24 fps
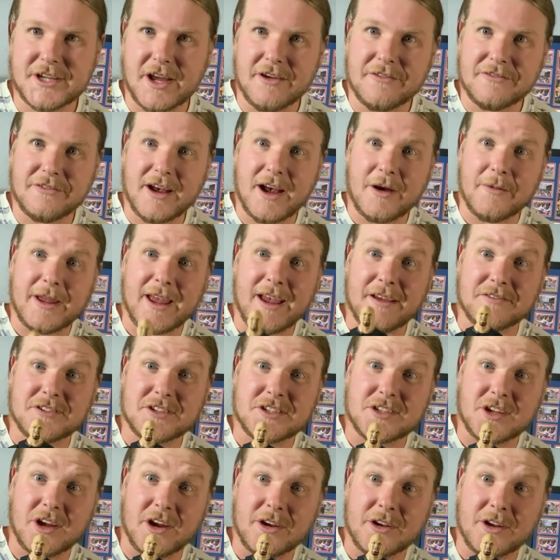far we have
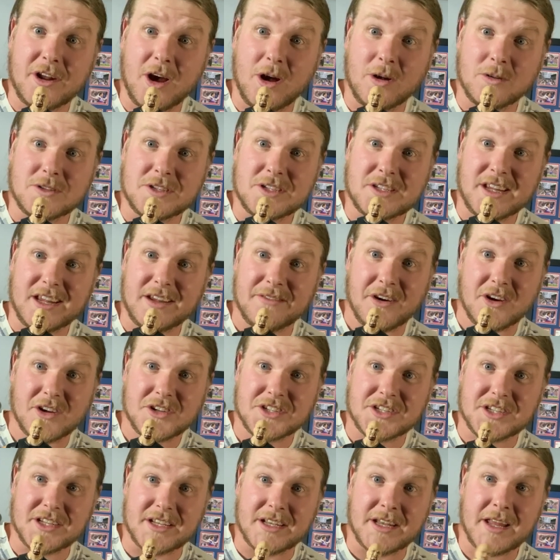Stone Cold Steve
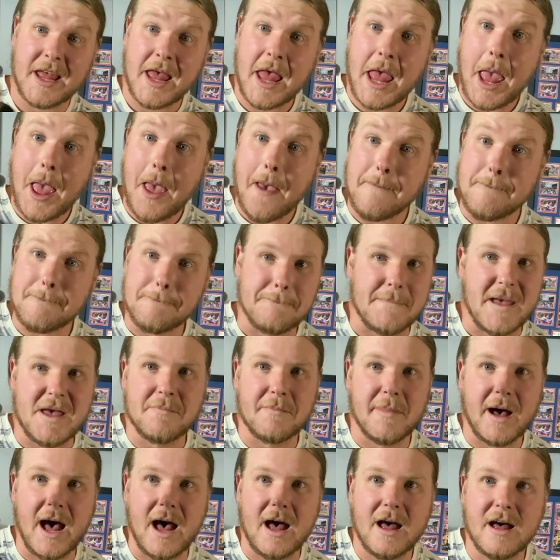Austin,
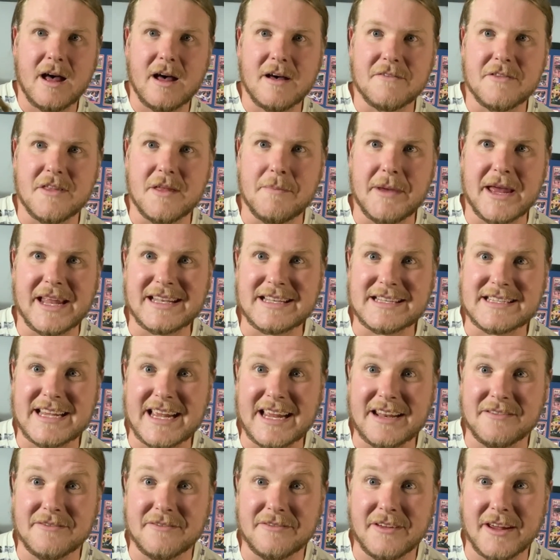member of the Ben
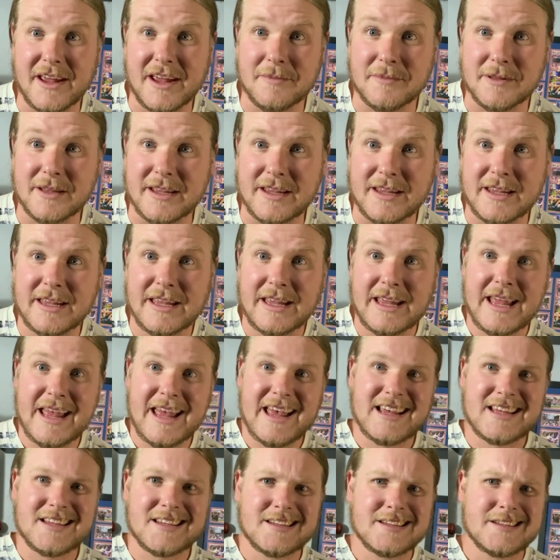10 family,
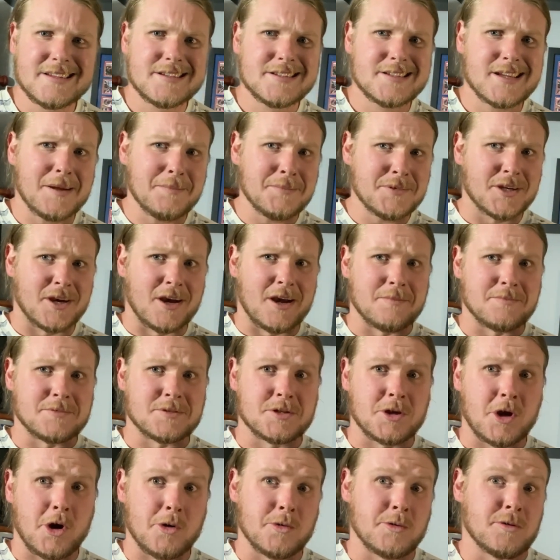sometimes
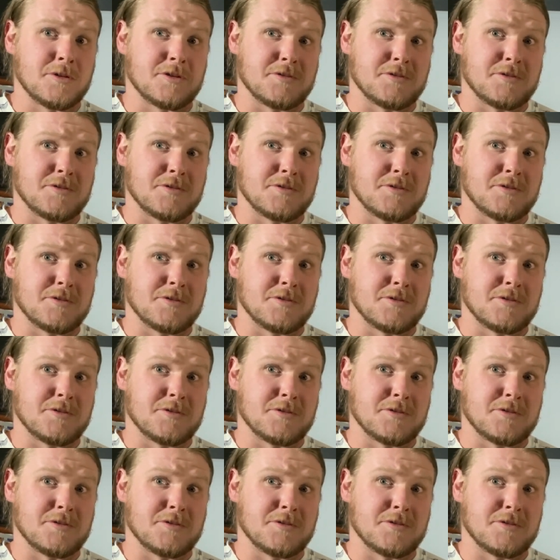known as